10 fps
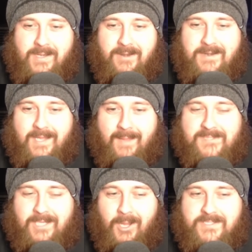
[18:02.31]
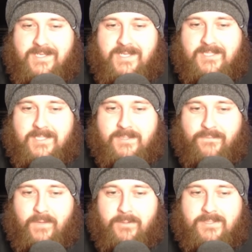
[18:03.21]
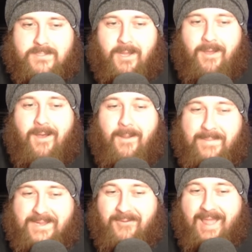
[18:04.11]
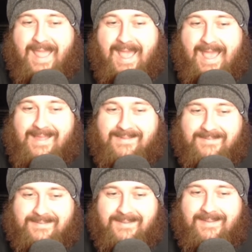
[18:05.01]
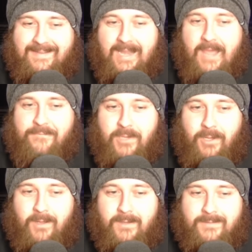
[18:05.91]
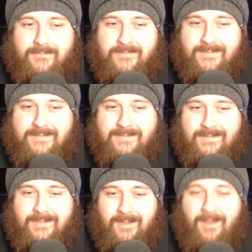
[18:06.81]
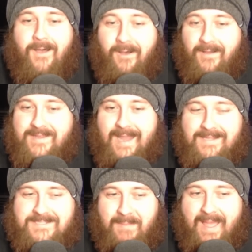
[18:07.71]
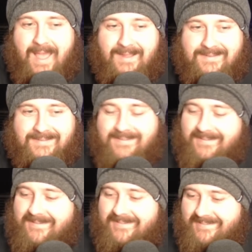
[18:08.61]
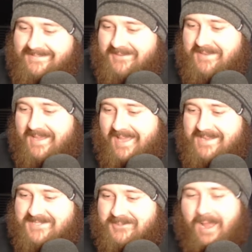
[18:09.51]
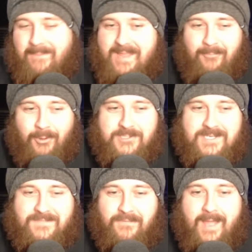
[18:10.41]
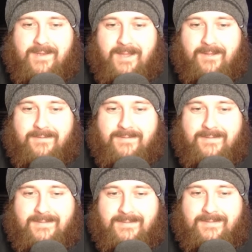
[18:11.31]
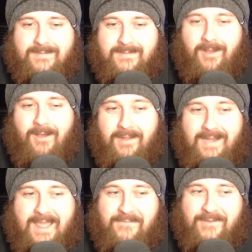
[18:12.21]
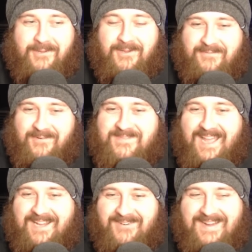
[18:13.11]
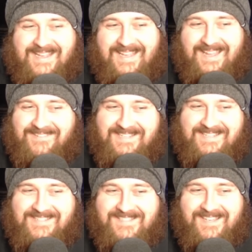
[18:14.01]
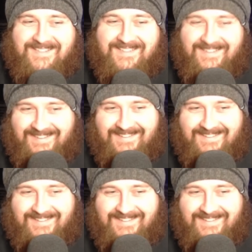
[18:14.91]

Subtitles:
And here he comes, closing the distance, folks. Oh, big right hand. Left hook. Oh, he lands back. Dude, they're getting scrappy. I'm watching this fight now. Oh, left hook from Zachcray again on the inside.